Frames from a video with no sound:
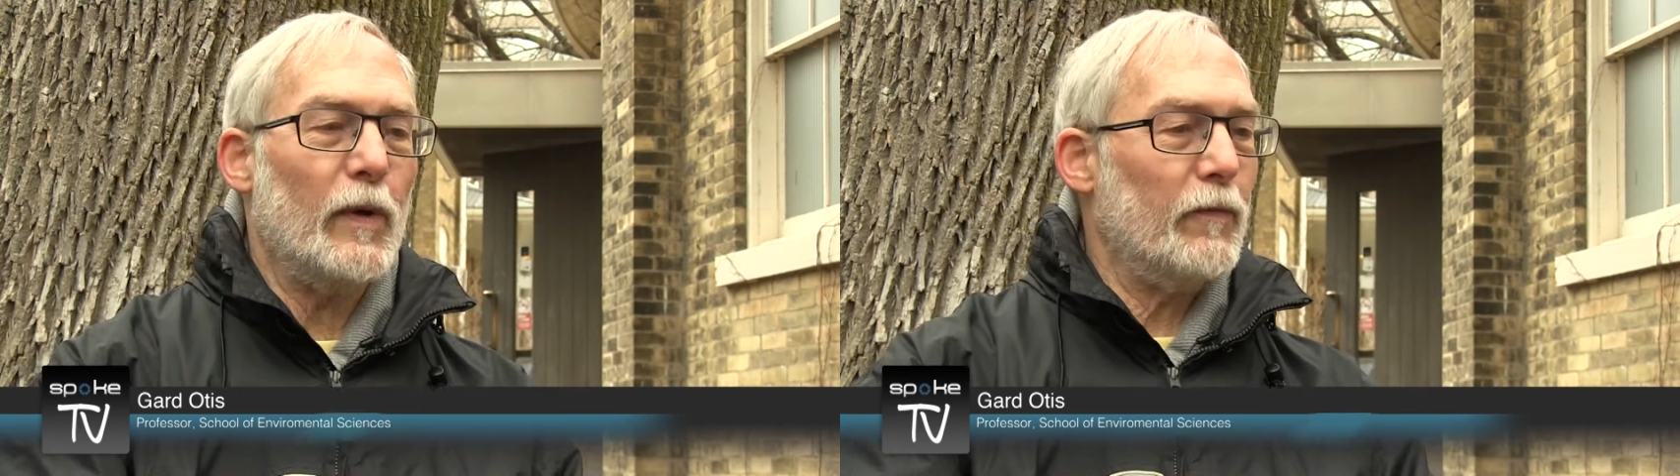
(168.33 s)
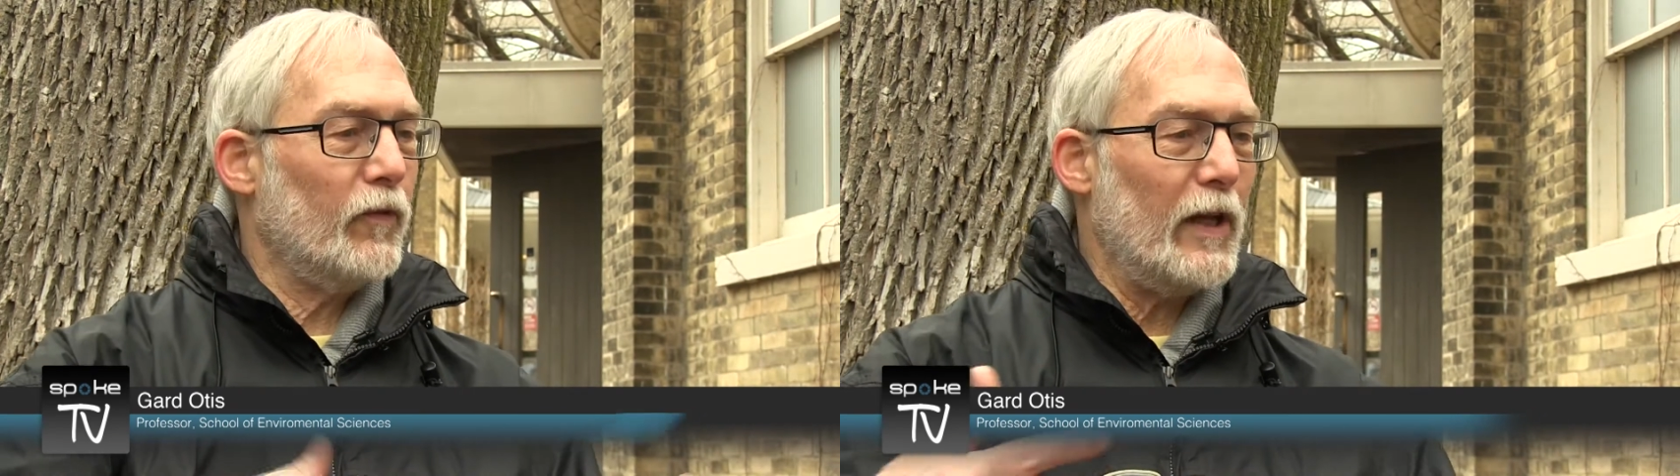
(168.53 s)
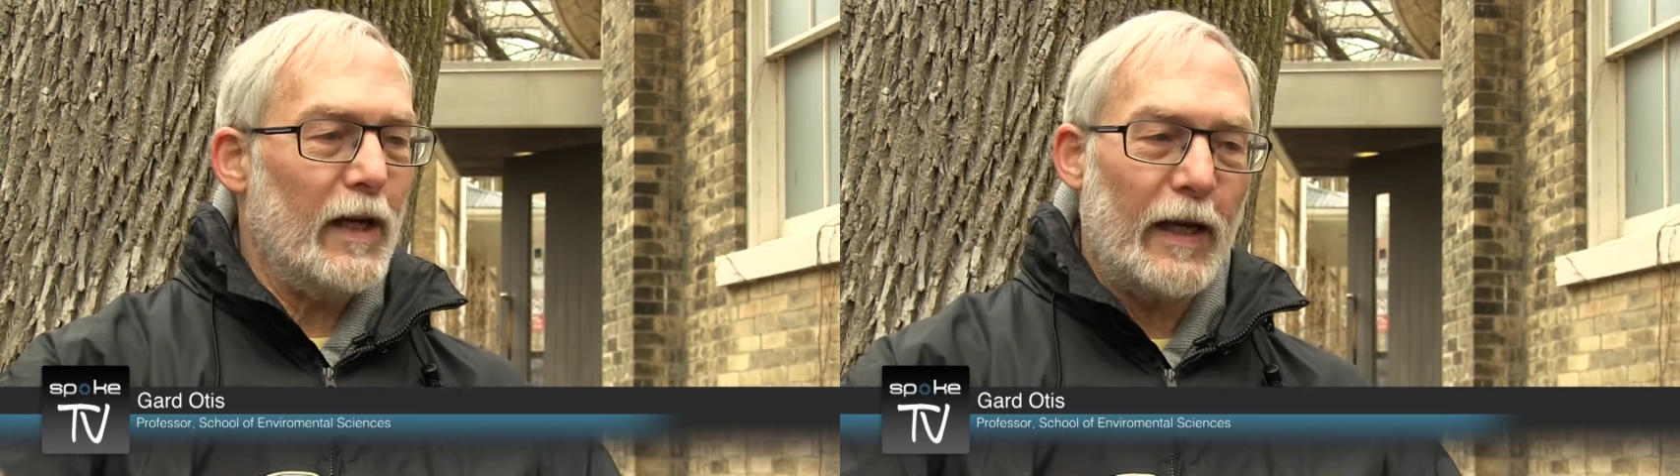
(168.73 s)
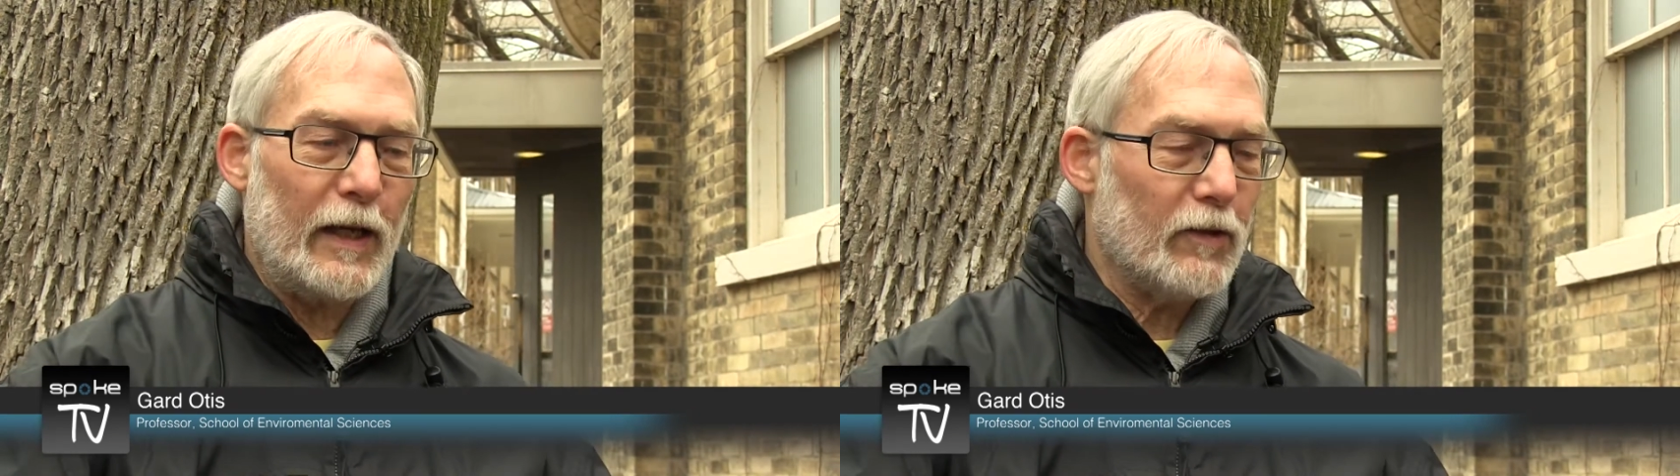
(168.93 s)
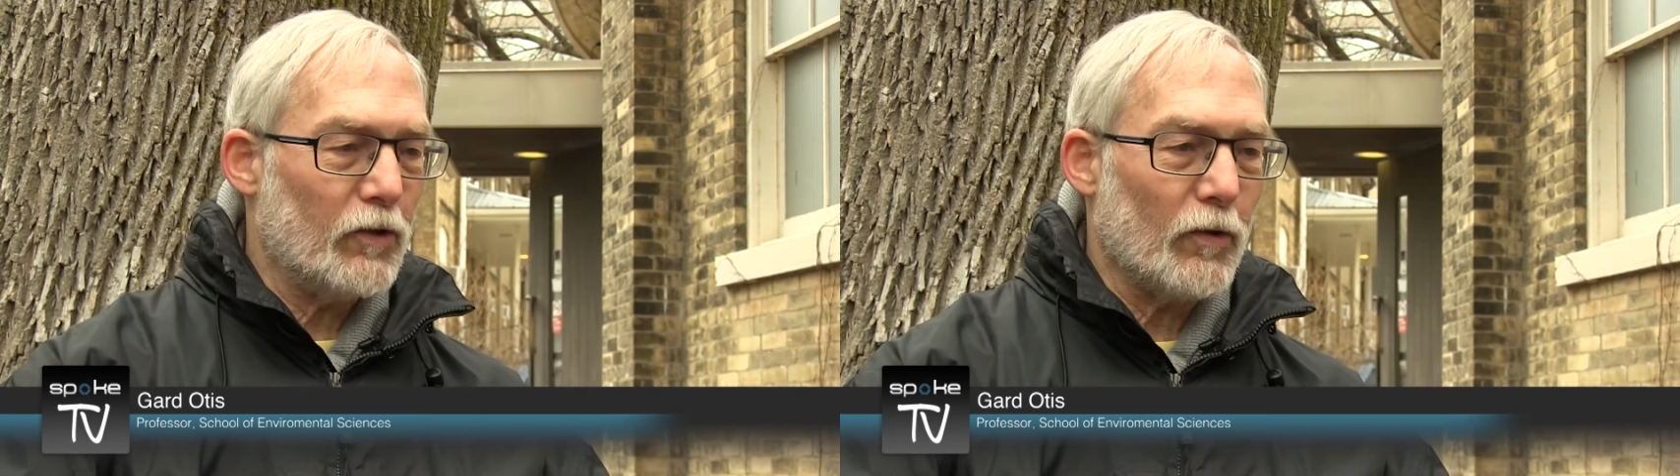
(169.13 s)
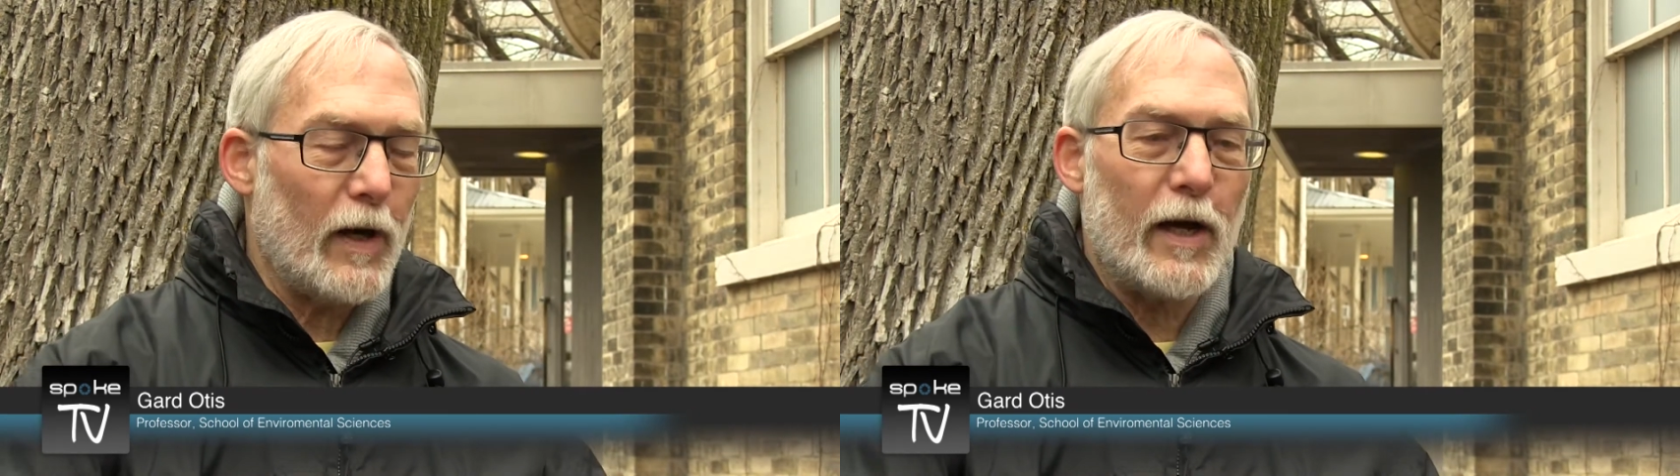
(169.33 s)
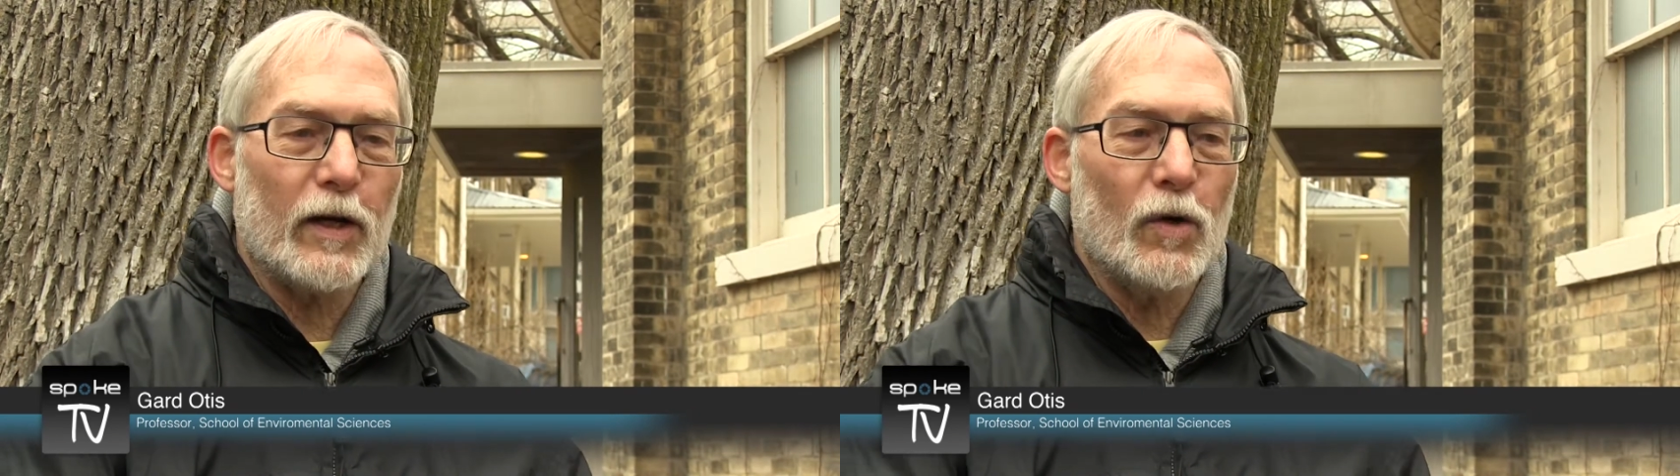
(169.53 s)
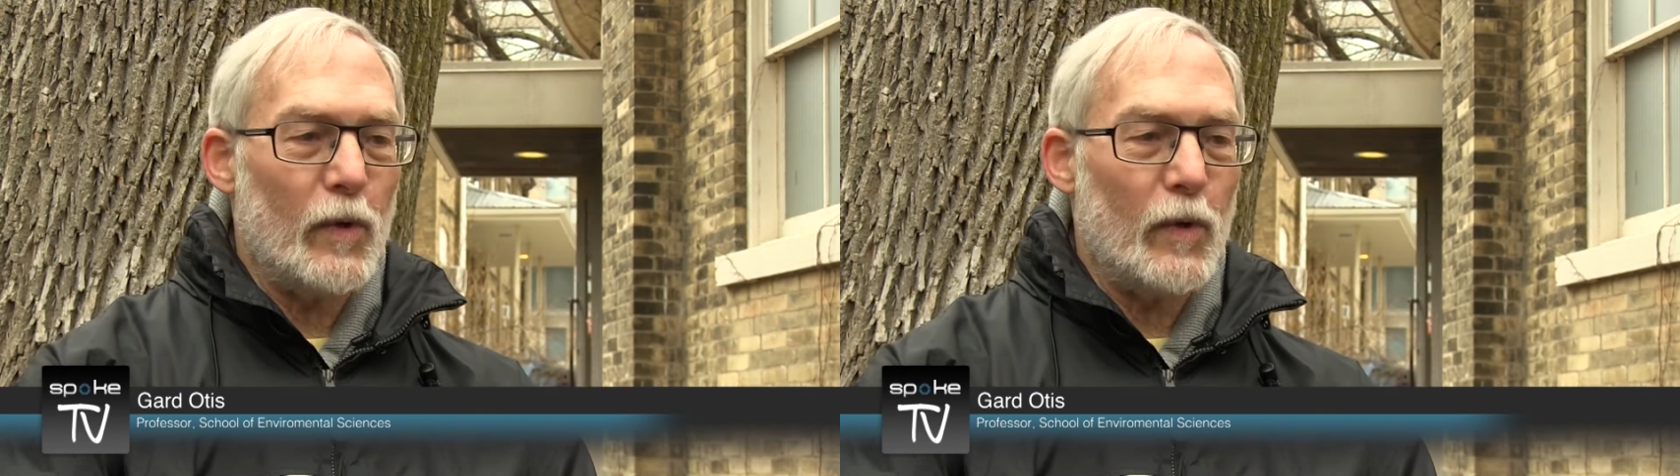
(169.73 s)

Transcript: we've seen it get to Toronto,